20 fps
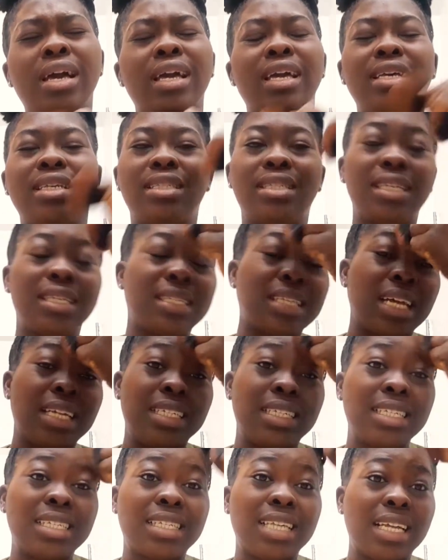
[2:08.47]
Is this
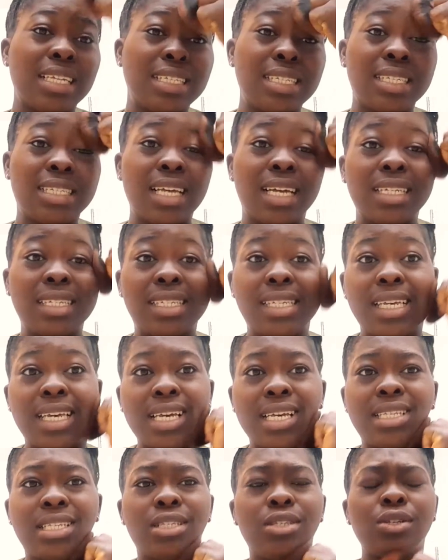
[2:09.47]
and this and this and
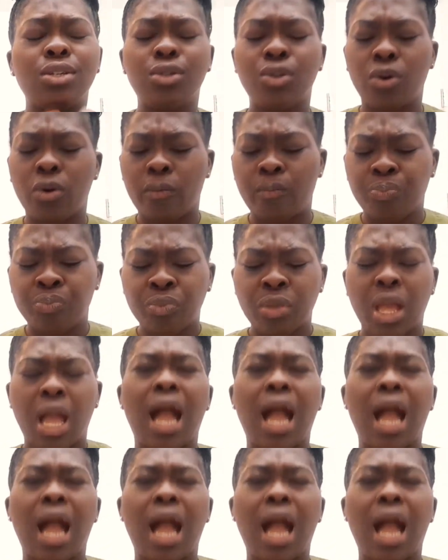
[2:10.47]
this, you know?"